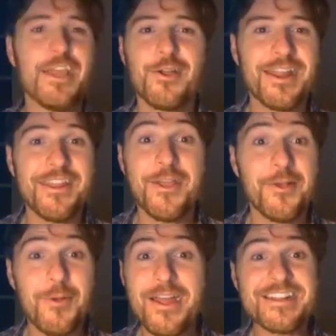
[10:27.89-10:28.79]
right?
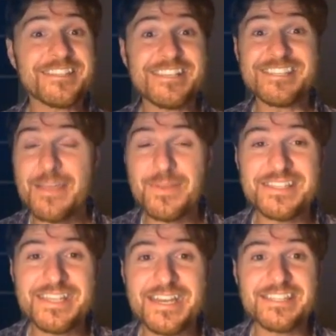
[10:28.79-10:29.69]
Why are you going to see
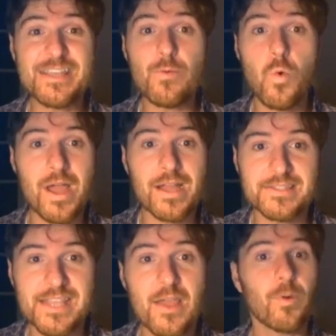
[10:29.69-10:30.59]
CPCTC
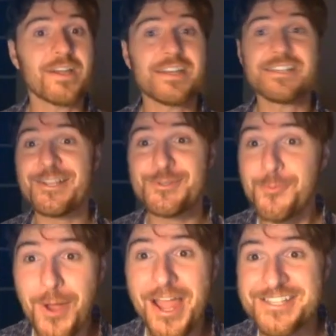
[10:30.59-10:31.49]
once? We're going to say it
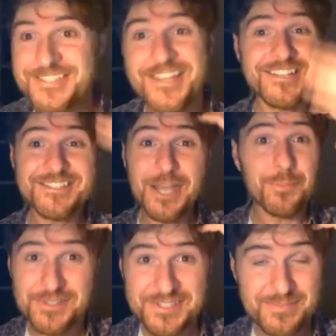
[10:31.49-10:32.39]
twice,
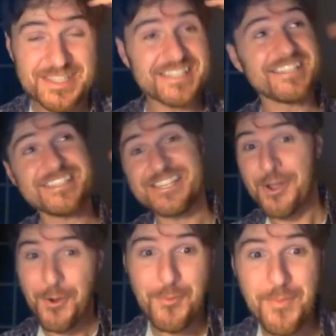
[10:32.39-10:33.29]
double CPCTC.
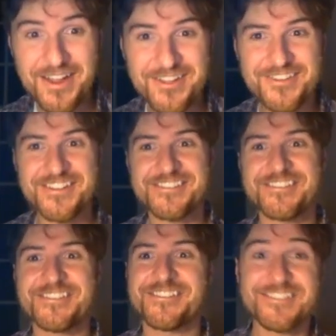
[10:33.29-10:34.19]
Oh my goodness.
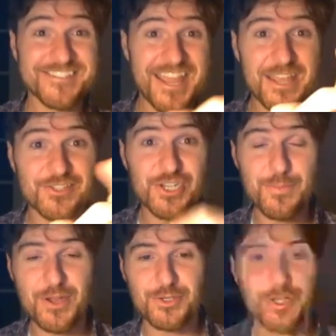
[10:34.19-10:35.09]
Stay
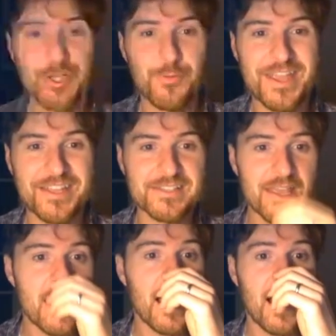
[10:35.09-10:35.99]
geometrically awakened.
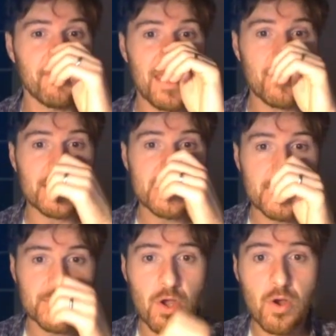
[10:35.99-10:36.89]
Anyways,
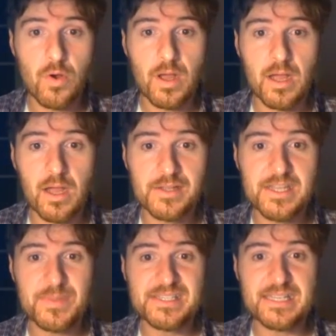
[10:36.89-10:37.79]
so
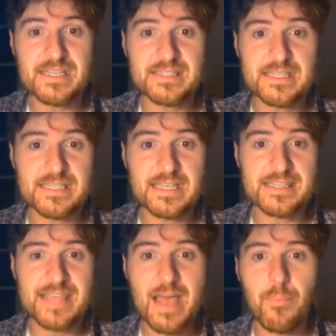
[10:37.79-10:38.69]
CPCTC says
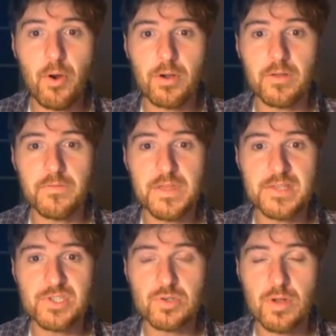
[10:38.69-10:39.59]
that part of
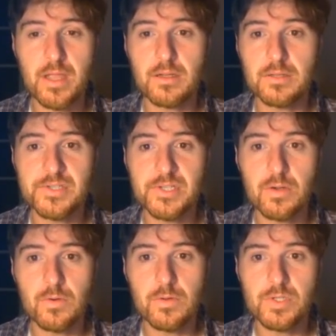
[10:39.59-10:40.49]
this triangle is
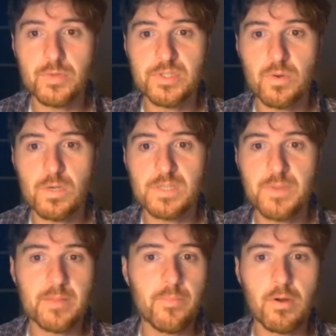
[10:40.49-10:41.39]
congruent to its
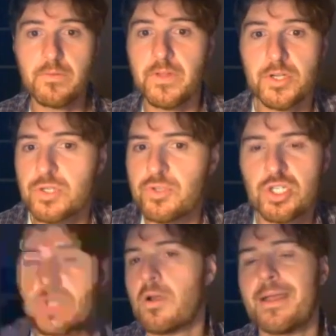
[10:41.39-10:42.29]
corresponding part over there. So
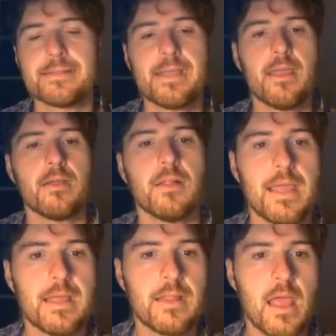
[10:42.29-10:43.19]
sure, I can say angle
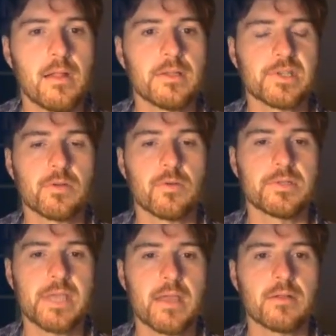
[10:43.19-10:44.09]
L is
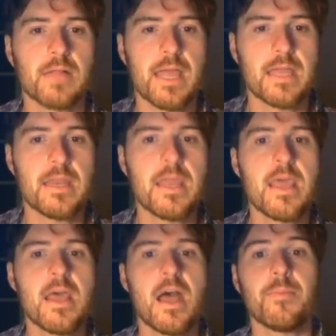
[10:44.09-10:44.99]
congruent to angle N.
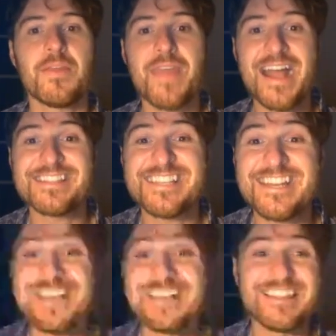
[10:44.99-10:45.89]
And that's going
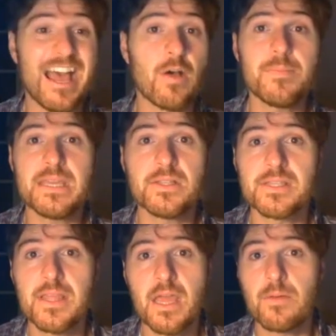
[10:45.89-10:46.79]
to allow me
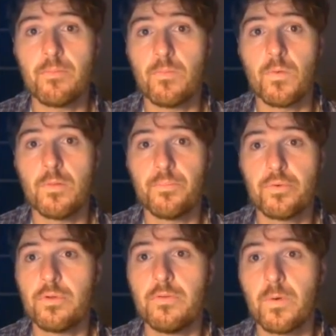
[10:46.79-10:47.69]
to then, well,
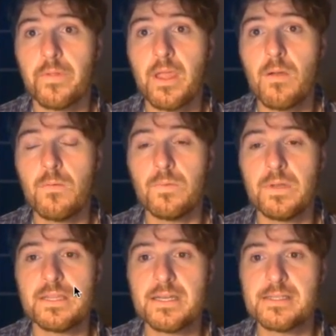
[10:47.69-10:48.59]
prove where they're going
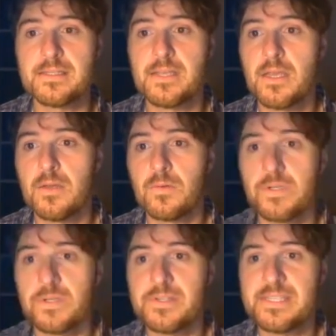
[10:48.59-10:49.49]
with this. Well,
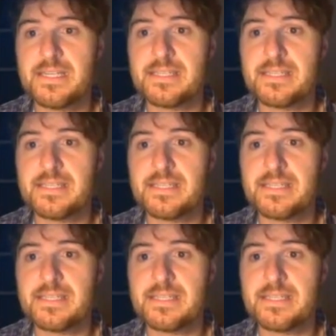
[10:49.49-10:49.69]
you'll see in a